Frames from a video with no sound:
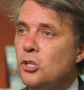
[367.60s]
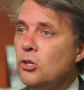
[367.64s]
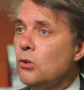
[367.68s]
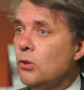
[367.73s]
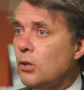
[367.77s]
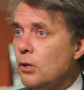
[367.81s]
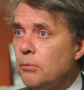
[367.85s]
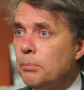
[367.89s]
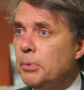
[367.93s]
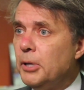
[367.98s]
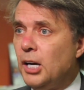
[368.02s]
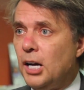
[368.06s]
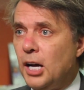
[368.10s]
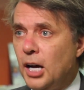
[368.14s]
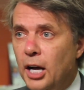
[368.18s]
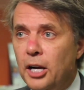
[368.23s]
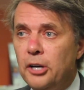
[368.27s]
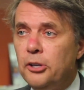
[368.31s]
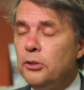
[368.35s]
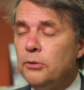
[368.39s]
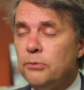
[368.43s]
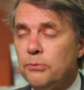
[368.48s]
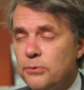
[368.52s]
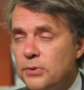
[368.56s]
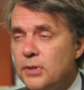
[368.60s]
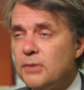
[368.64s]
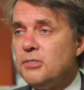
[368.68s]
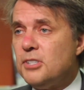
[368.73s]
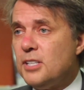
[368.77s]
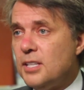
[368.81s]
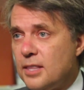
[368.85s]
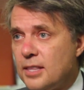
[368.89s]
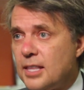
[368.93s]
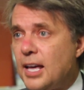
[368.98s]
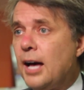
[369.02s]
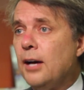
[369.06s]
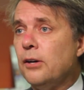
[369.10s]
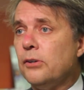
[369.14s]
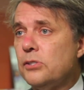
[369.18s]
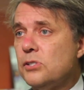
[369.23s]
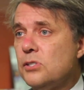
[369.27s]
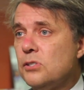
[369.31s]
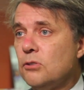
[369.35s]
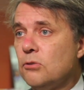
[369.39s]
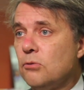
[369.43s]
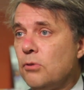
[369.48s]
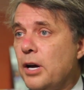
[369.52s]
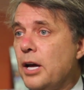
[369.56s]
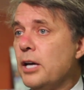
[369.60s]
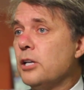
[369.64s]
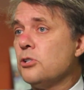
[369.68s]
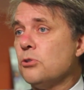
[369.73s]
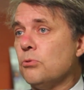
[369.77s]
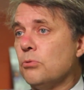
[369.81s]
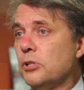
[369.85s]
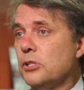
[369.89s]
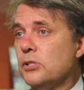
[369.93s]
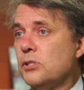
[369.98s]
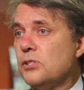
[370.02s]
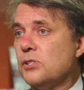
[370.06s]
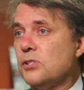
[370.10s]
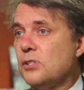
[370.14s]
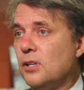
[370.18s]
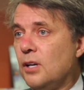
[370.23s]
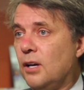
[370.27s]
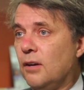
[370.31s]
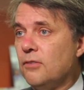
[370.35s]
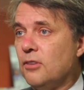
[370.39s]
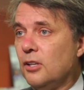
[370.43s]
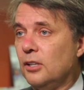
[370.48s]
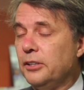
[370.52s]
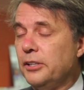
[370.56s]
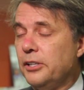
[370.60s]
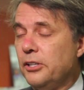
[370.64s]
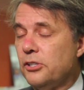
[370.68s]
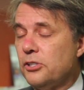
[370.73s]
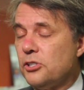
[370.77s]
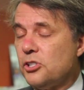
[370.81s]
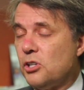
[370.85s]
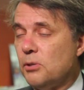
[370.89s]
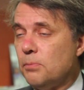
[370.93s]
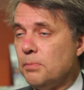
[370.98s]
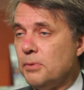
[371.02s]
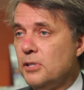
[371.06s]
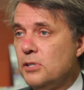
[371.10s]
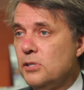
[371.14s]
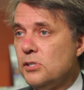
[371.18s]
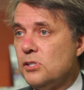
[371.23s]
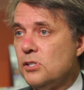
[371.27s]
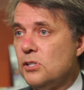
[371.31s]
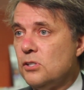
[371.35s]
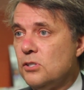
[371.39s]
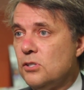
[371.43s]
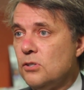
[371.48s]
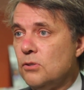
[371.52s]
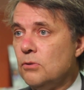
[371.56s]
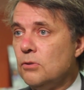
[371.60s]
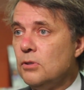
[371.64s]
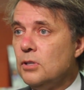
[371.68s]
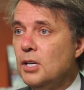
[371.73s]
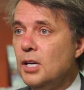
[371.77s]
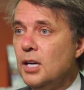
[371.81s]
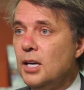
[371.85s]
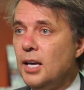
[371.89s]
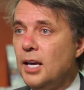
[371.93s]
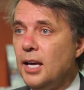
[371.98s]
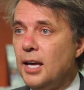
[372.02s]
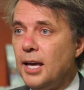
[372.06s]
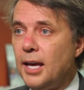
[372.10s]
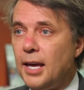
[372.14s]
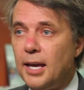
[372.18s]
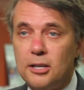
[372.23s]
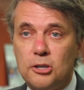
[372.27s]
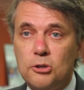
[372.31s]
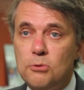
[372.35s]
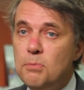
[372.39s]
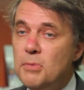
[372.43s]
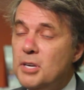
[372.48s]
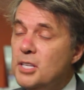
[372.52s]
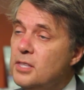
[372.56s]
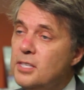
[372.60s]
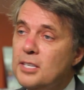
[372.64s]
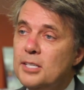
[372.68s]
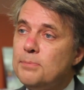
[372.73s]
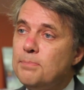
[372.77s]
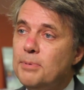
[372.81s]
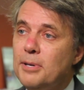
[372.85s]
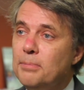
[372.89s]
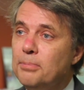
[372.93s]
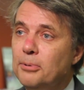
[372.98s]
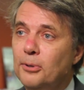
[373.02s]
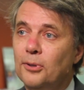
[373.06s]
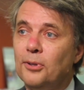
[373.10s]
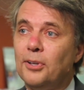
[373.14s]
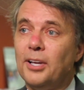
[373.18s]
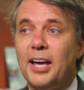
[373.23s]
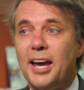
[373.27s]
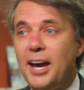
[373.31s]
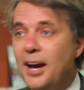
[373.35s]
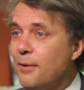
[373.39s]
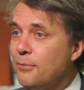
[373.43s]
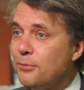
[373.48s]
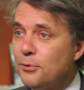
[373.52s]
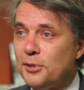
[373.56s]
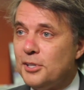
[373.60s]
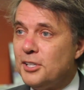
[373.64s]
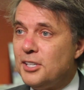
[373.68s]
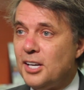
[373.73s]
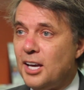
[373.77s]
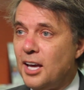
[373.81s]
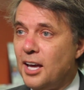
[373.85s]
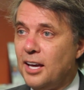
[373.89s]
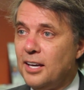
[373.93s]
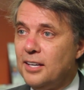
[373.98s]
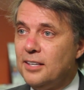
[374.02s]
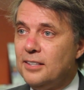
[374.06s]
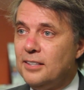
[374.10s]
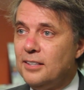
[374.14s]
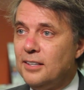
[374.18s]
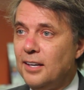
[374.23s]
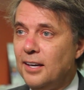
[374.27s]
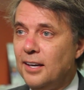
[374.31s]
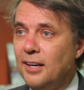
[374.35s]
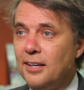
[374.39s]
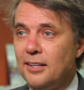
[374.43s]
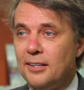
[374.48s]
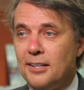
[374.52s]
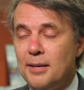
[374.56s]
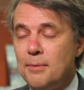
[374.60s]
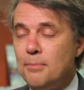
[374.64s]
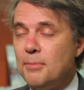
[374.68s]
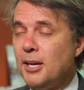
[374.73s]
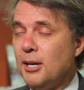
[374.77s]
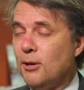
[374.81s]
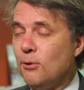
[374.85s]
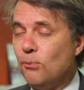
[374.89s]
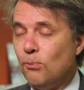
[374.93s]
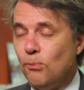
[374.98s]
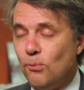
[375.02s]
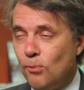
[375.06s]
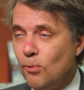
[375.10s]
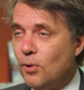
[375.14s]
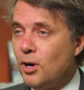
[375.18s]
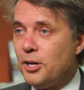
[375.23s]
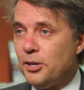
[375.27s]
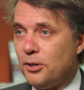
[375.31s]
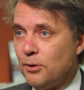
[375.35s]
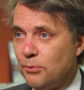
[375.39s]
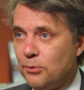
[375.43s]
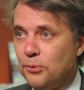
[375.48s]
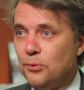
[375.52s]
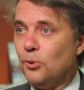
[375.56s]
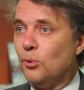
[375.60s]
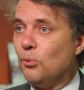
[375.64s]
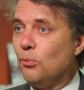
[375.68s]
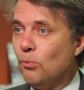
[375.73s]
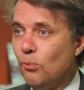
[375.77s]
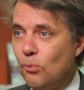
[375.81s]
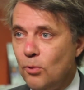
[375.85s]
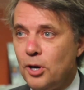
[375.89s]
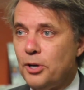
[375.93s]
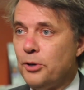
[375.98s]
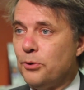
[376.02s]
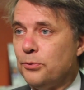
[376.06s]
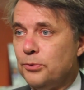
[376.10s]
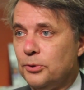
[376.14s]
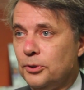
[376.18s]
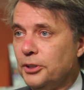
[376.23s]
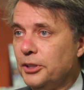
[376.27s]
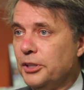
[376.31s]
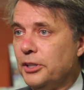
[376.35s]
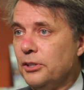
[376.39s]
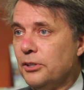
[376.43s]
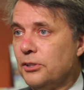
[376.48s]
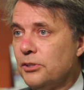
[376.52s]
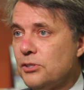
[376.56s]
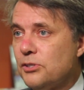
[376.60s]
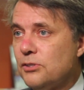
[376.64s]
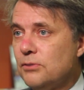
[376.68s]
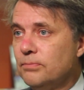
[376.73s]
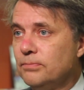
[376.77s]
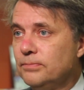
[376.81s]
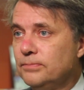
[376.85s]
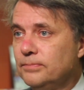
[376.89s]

There have been 150,000 graduates of the Leadership Institute, and you meet these people every day, and they make wonderful, wonderful leaders.